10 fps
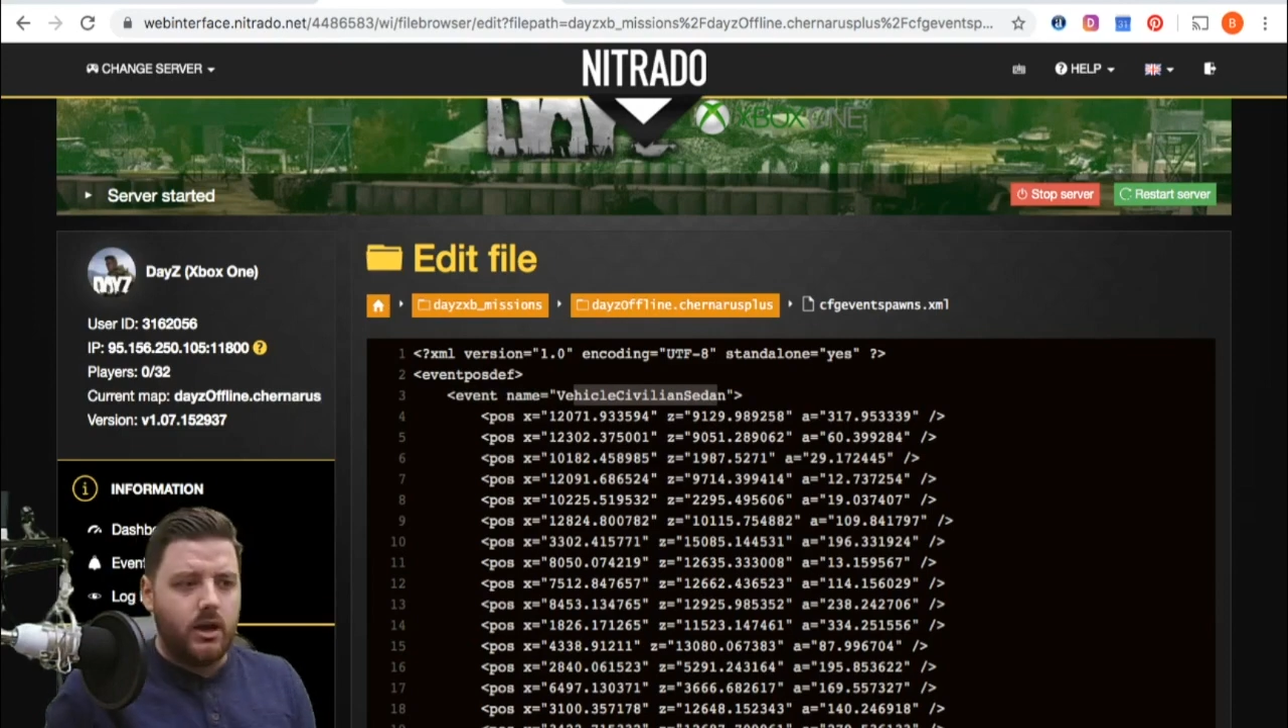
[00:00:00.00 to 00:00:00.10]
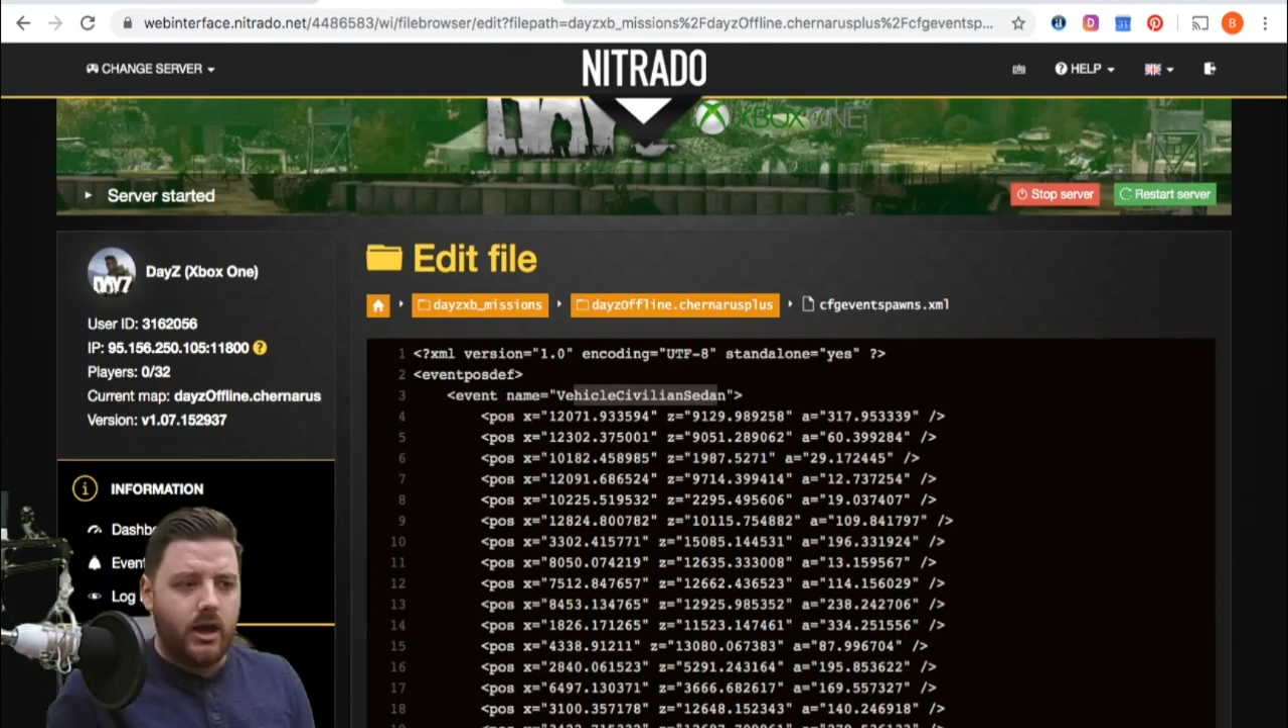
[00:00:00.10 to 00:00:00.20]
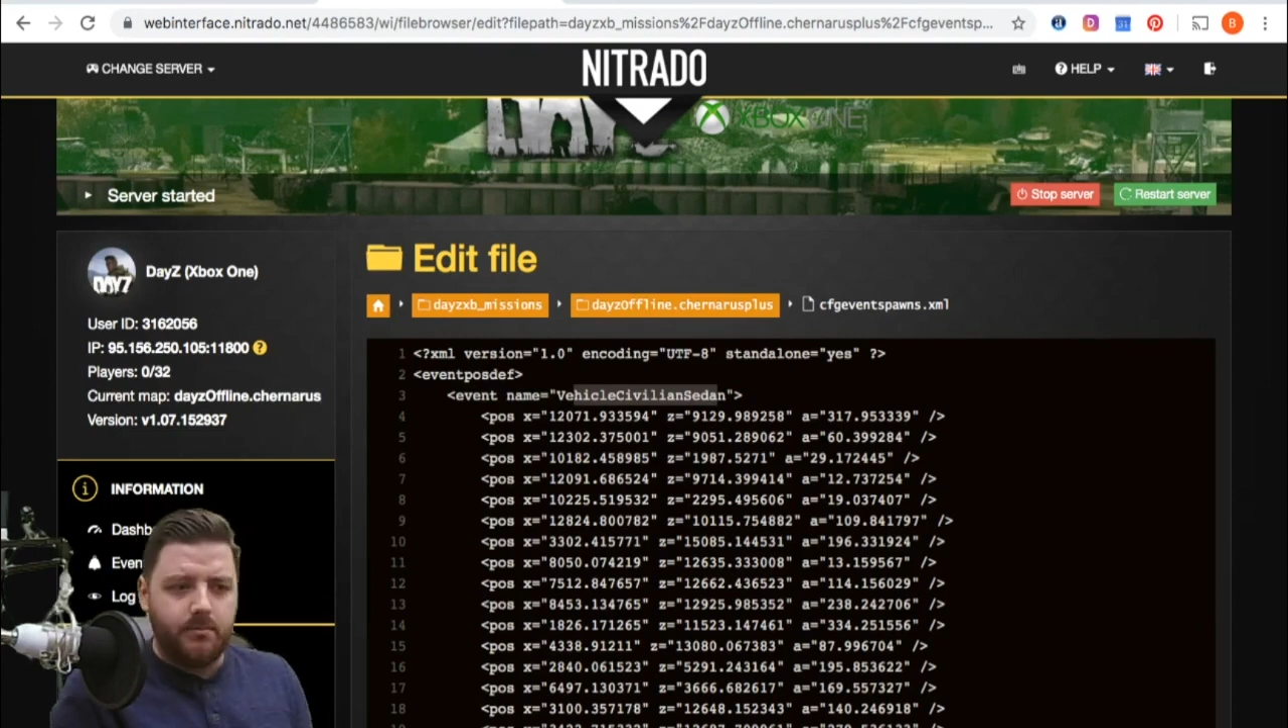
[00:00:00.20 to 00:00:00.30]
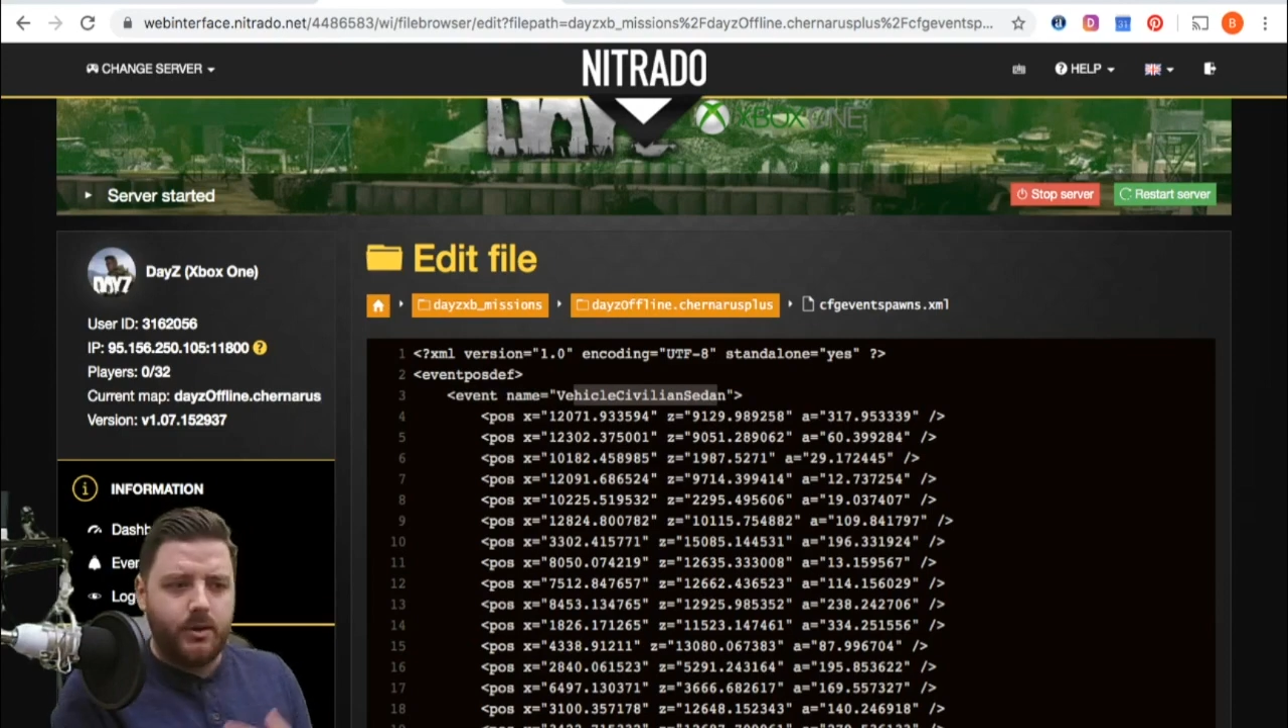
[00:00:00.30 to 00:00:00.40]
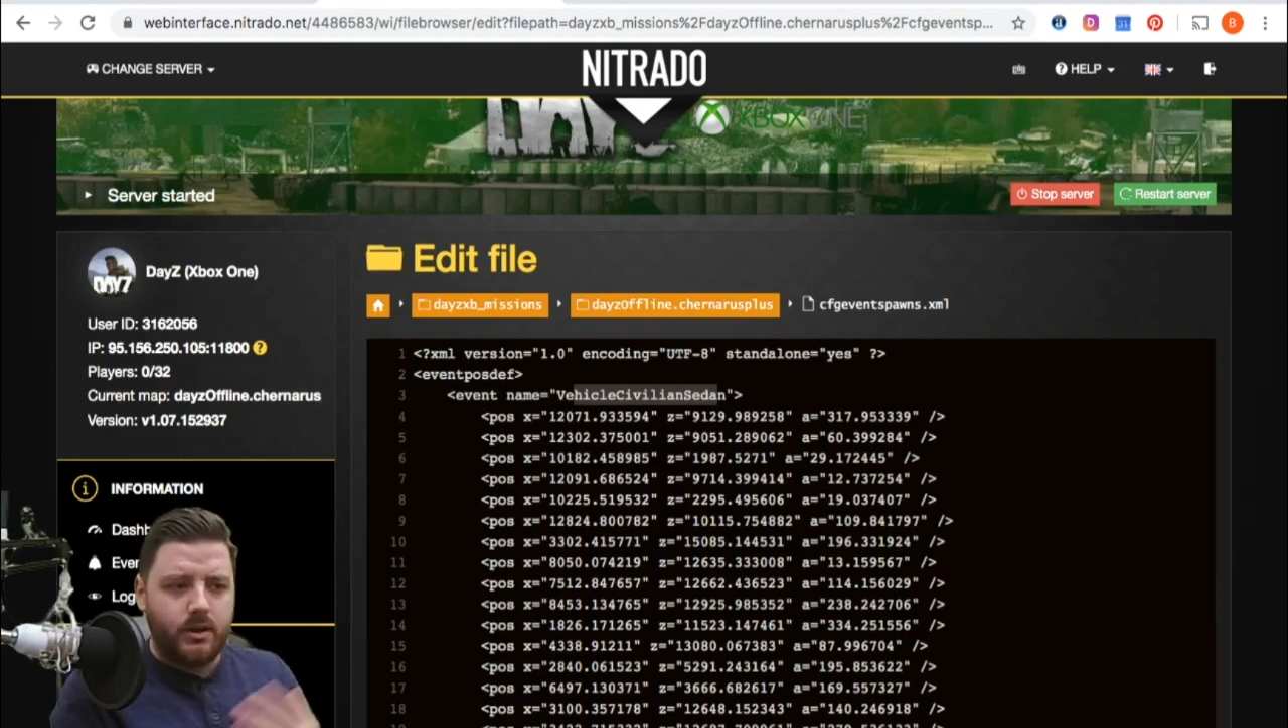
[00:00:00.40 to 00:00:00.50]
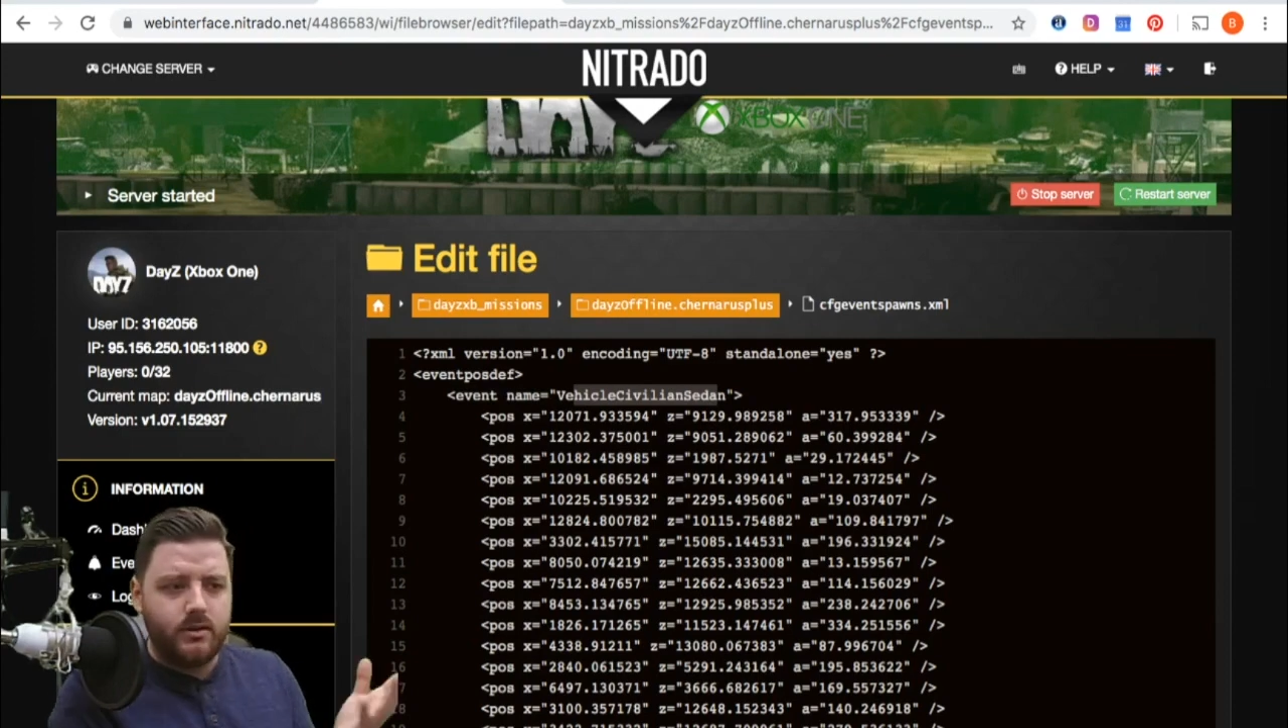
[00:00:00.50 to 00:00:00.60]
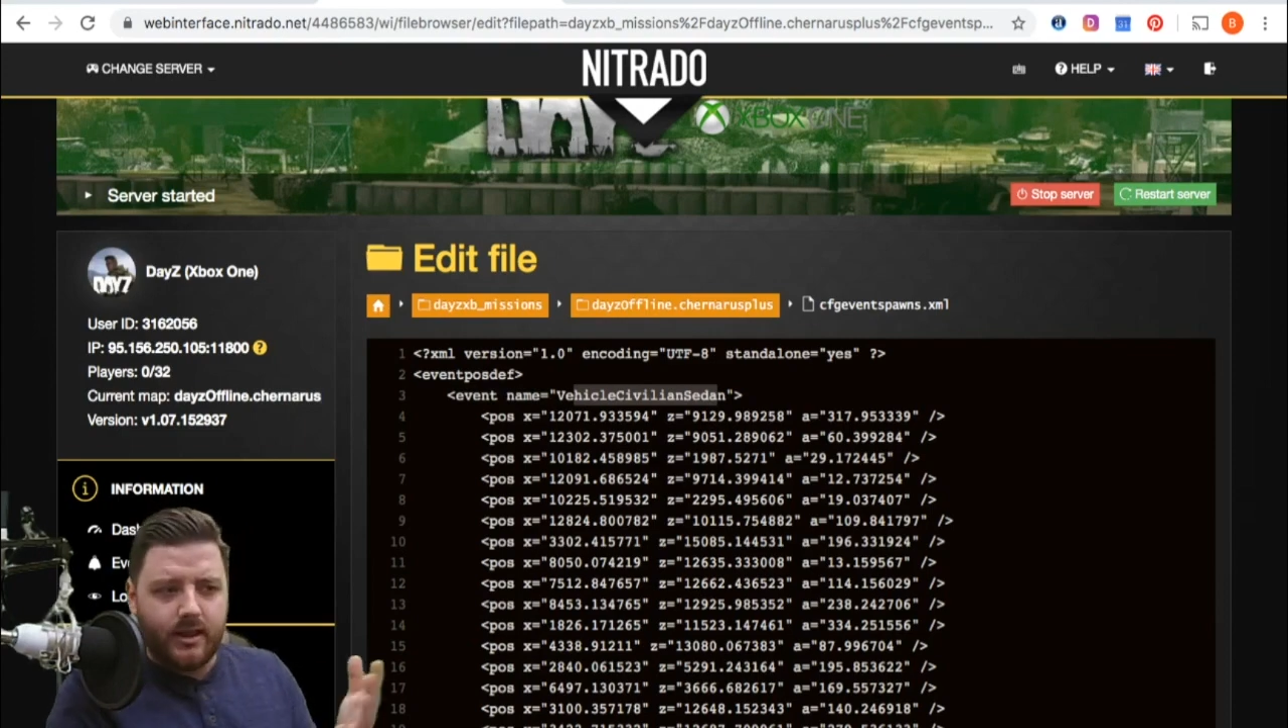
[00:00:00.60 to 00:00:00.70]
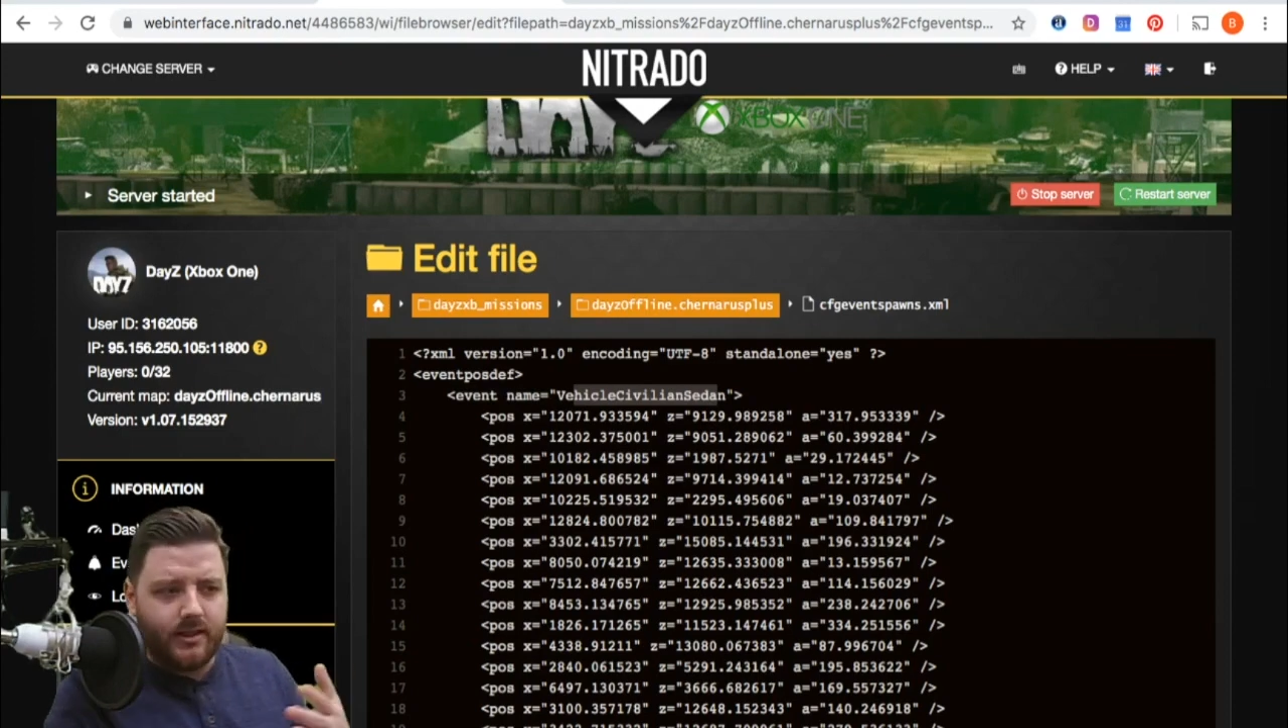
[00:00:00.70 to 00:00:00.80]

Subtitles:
But